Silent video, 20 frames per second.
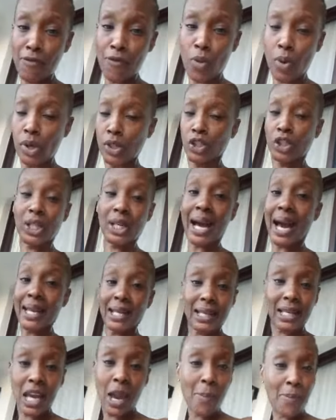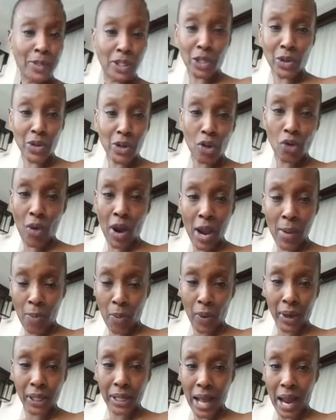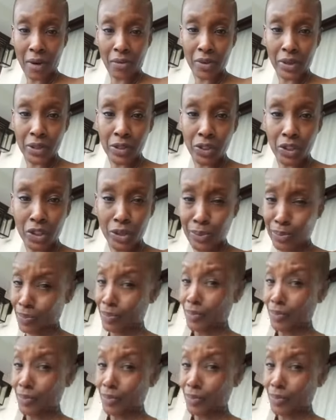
for, she got to keep a certain grade point average.